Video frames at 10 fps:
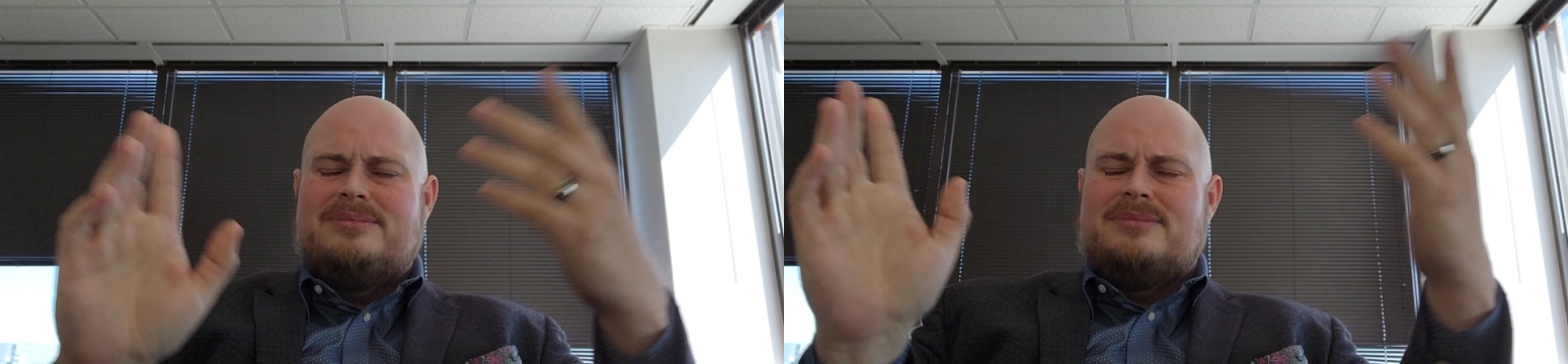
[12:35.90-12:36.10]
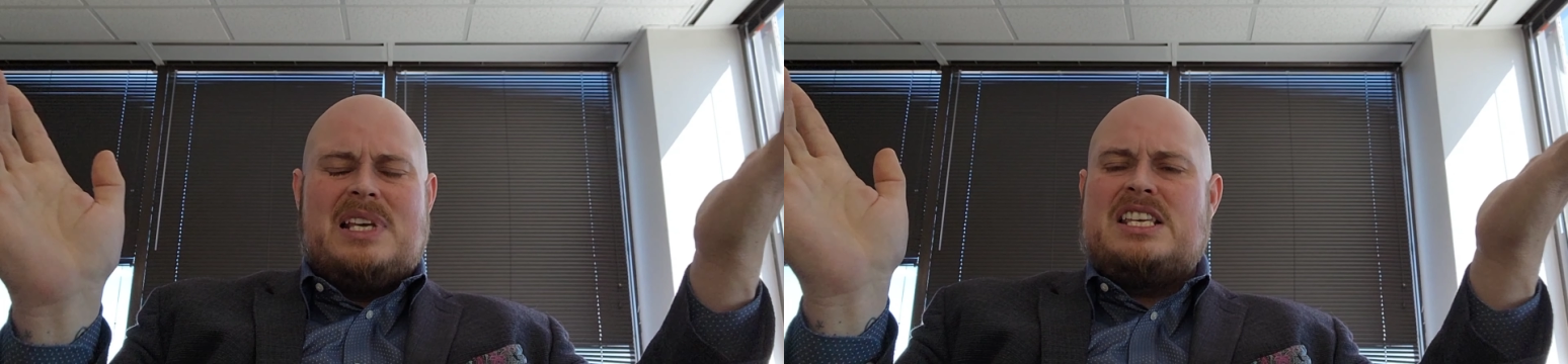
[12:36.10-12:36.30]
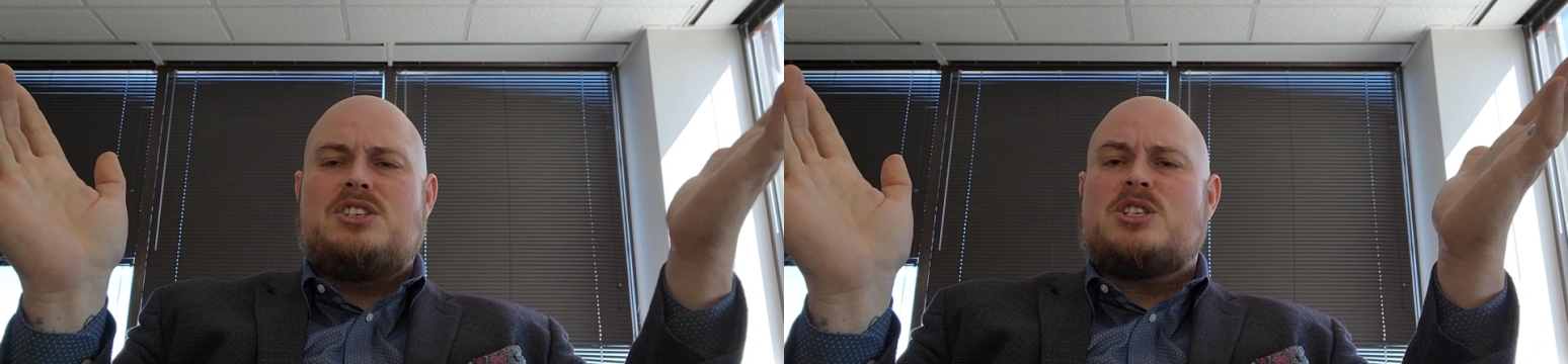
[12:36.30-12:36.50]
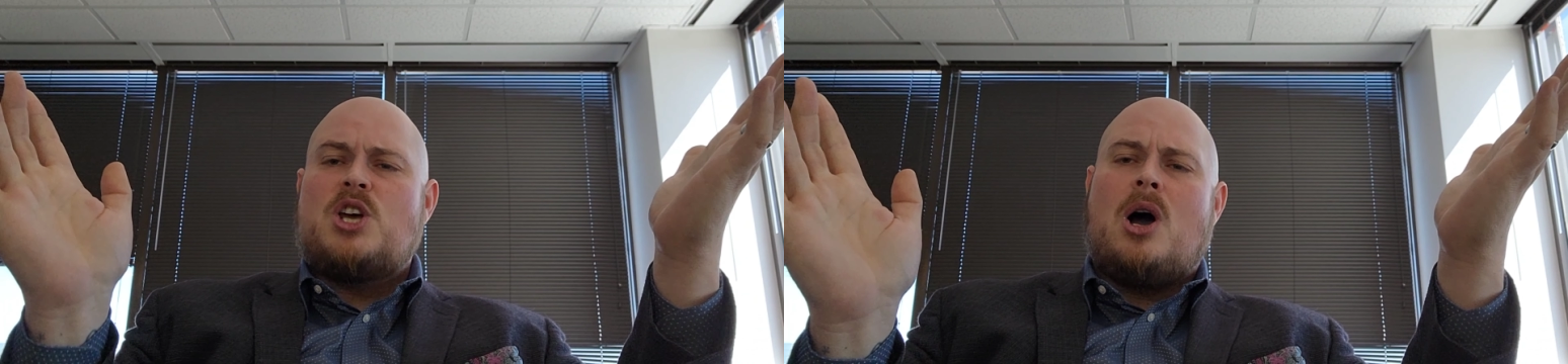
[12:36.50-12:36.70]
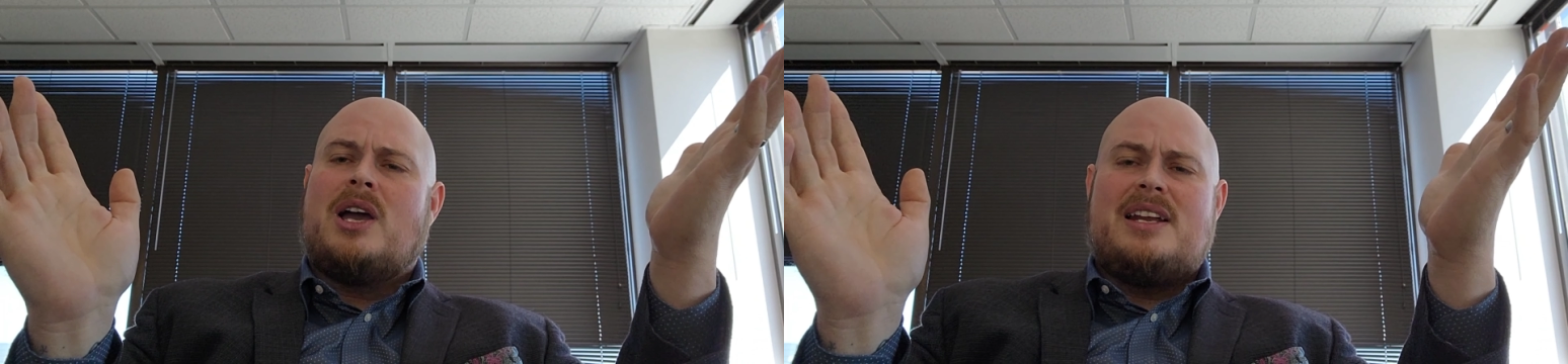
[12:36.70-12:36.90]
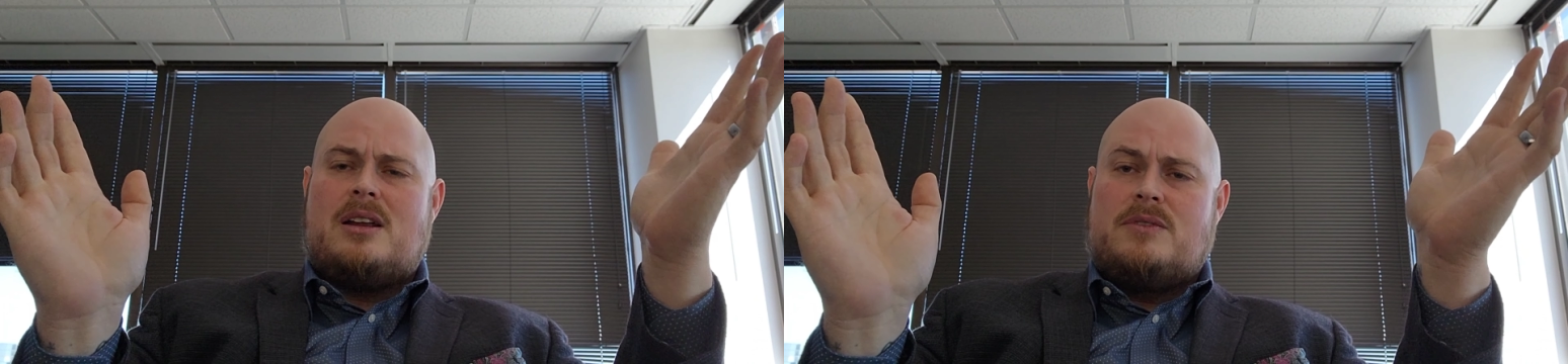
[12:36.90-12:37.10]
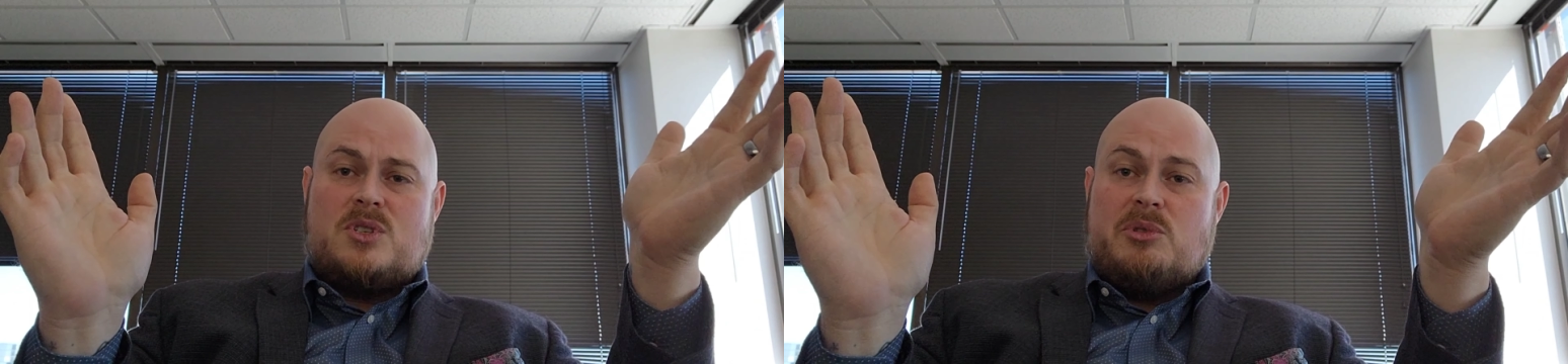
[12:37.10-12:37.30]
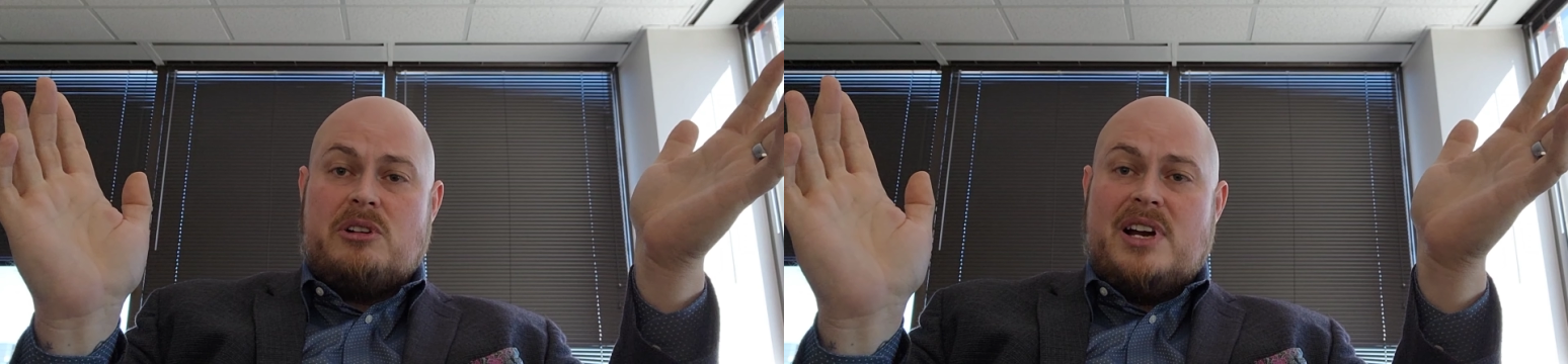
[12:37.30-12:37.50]
he's just talking out of
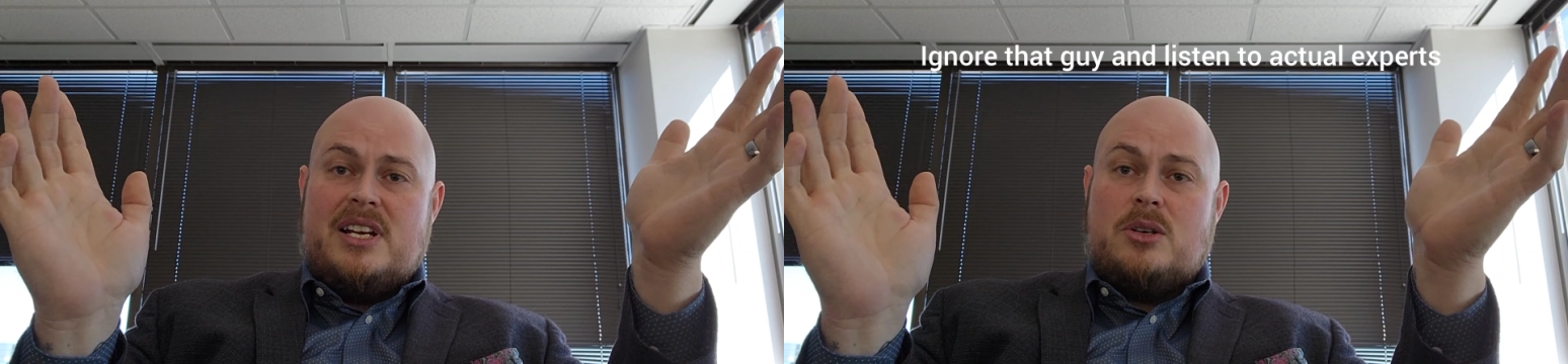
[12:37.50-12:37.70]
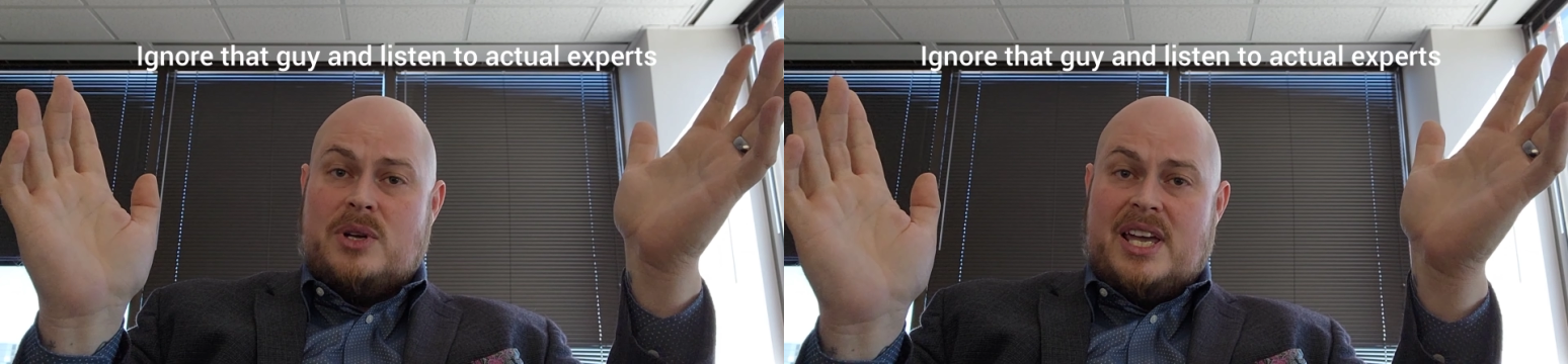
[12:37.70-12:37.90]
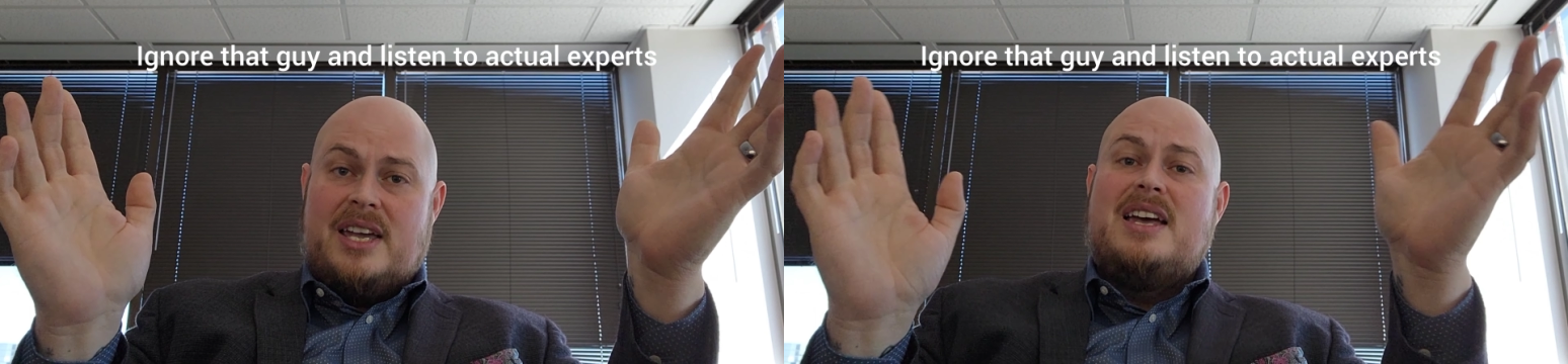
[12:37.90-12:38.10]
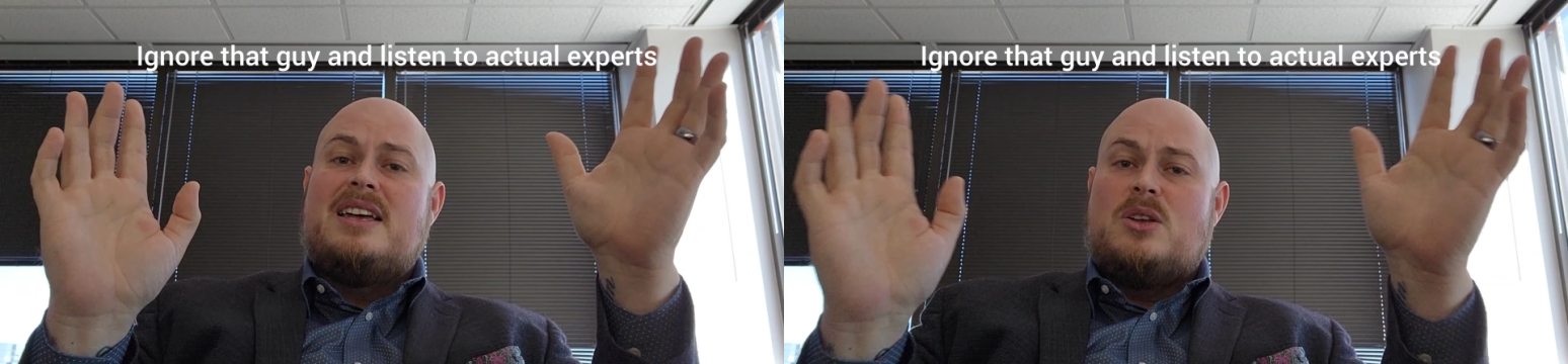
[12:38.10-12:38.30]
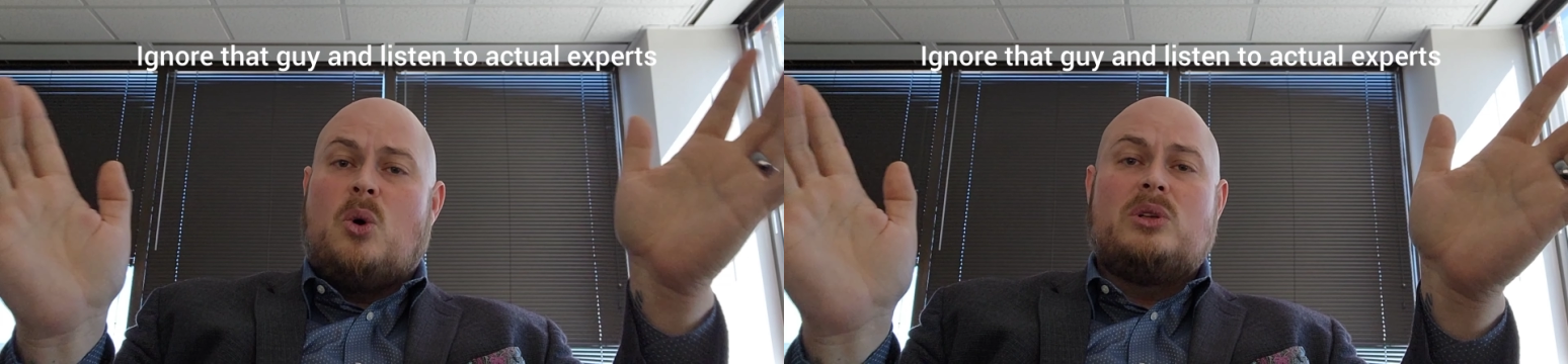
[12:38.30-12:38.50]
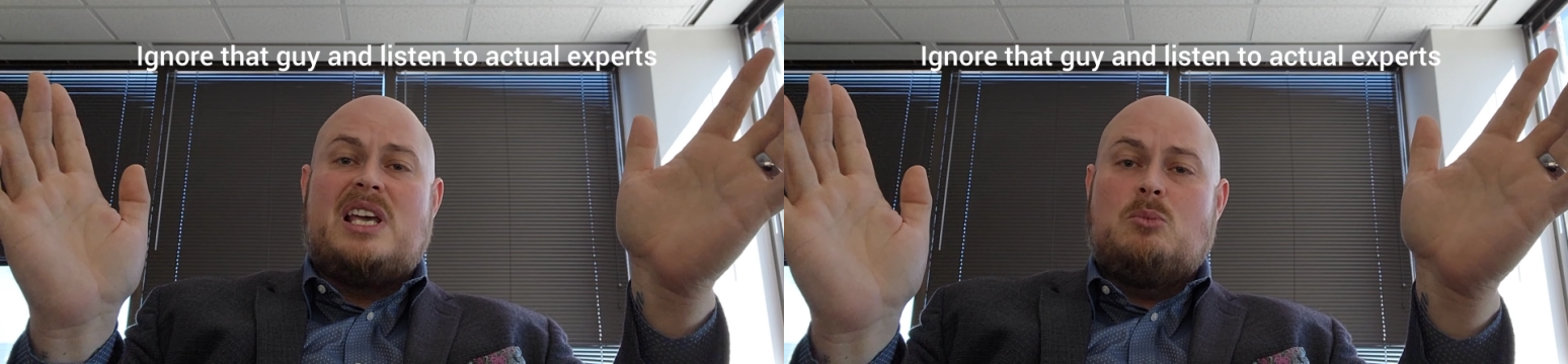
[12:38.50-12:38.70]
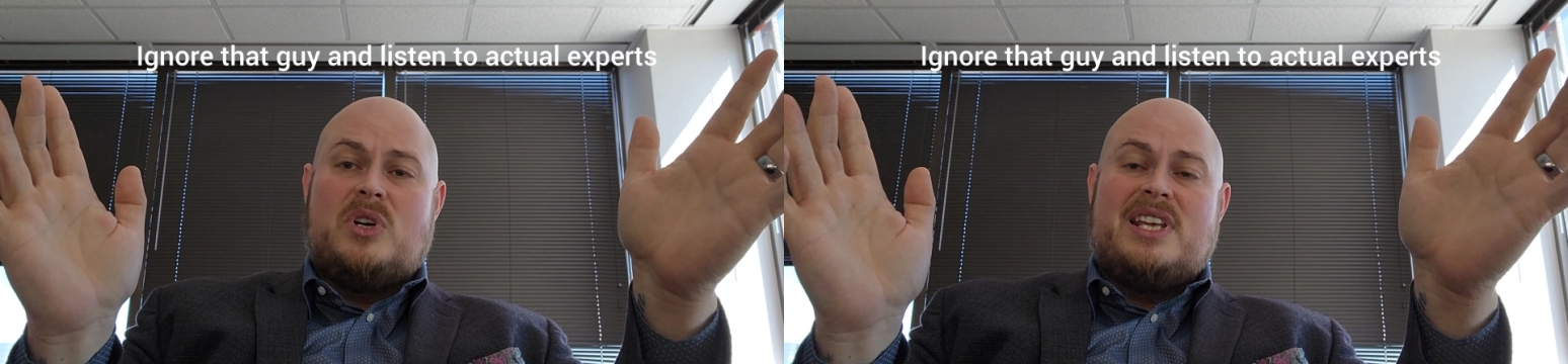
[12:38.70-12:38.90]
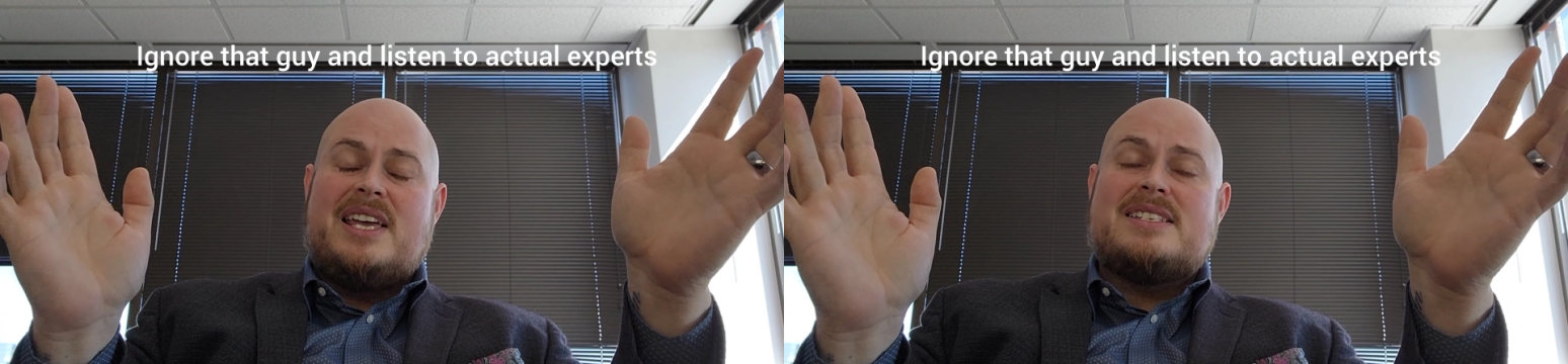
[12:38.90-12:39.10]
his rear end, okay? The whole name
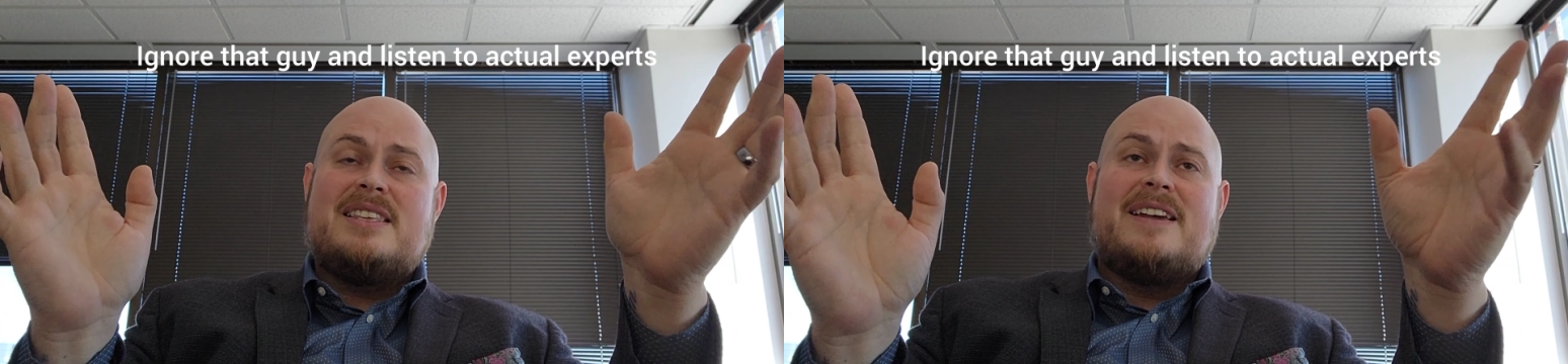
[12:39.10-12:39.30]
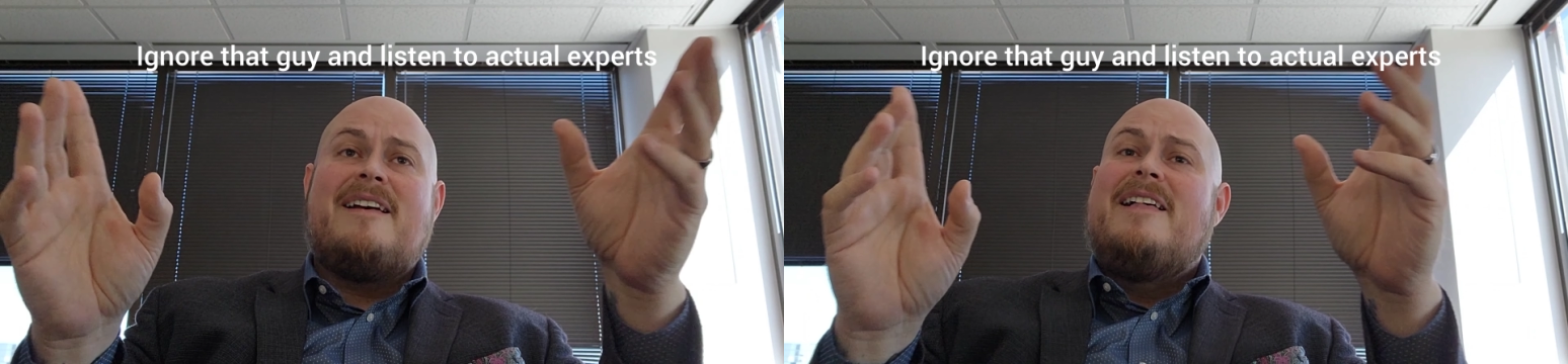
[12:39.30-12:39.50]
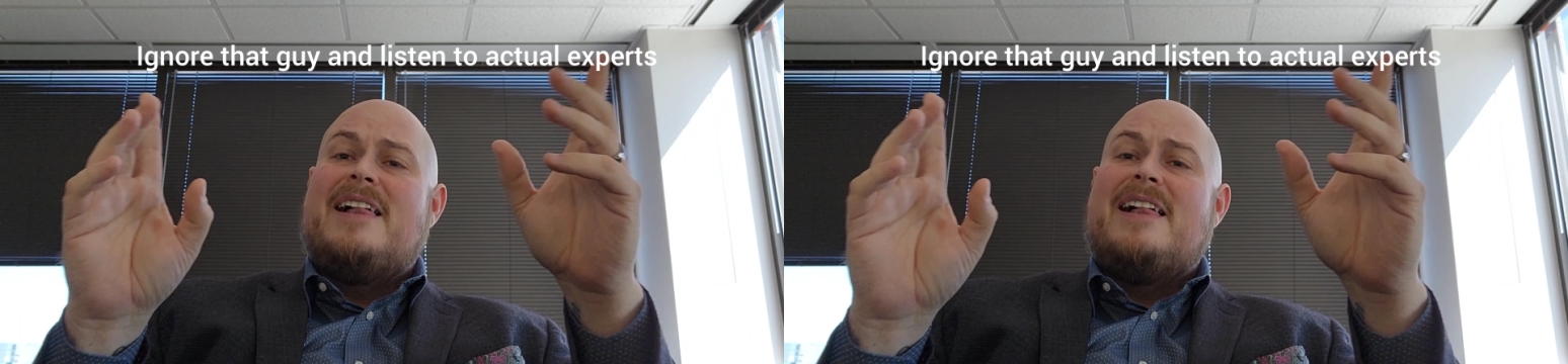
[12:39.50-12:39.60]
one case thing.